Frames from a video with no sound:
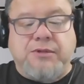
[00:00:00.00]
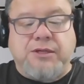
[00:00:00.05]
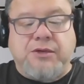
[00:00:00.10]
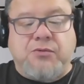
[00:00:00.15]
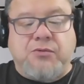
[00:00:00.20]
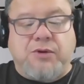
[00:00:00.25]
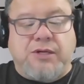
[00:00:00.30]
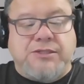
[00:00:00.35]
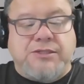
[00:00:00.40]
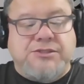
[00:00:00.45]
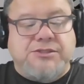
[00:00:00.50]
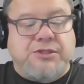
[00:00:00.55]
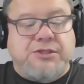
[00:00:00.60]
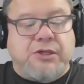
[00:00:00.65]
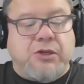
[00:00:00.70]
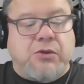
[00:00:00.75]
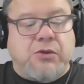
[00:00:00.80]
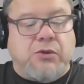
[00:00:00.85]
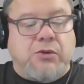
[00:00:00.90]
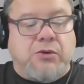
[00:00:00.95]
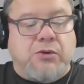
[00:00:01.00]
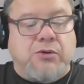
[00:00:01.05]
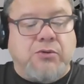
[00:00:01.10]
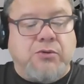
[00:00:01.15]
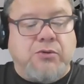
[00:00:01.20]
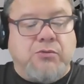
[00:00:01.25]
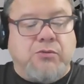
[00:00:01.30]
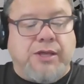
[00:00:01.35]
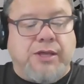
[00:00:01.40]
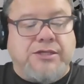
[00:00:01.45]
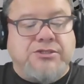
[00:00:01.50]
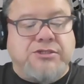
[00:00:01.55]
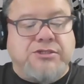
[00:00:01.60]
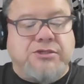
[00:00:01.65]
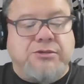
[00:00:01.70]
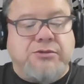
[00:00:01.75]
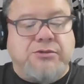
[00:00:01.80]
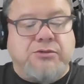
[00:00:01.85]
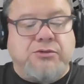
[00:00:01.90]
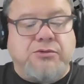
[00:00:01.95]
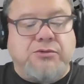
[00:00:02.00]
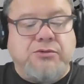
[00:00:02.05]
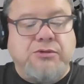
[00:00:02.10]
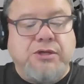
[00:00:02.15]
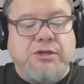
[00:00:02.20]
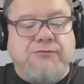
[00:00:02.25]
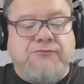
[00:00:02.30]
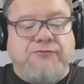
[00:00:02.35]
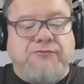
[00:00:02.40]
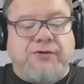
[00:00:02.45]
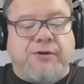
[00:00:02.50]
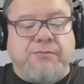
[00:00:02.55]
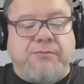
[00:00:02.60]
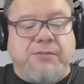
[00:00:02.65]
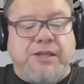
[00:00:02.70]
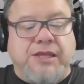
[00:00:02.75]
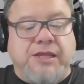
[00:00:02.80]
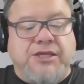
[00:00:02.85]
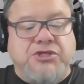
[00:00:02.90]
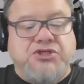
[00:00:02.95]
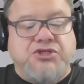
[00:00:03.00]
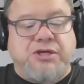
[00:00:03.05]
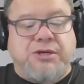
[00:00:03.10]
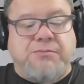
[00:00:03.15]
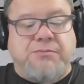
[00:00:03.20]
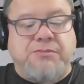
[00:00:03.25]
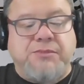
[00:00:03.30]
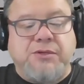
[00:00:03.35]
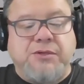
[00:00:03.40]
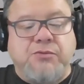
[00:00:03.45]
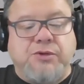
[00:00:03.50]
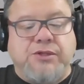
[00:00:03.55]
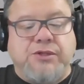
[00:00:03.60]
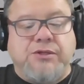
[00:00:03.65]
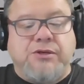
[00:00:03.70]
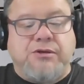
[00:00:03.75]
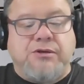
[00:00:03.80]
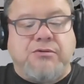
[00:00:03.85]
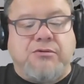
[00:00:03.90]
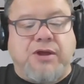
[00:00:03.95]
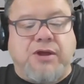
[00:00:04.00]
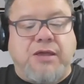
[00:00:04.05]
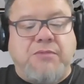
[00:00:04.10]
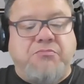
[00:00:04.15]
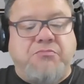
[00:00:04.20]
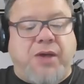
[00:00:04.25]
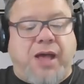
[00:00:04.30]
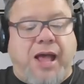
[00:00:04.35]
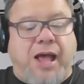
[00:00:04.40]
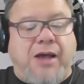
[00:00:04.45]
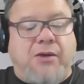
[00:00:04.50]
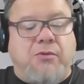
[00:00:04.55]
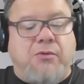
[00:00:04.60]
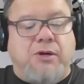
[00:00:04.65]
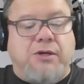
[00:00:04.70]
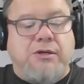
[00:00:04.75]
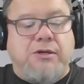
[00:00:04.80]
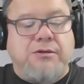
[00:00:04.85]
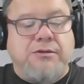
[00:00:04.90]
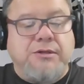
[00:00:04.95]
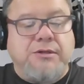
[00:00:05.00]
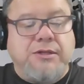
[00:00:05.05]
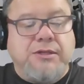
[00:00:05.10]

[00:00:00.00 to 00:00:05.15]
it was the Lord who rescued you from Egypt with great power.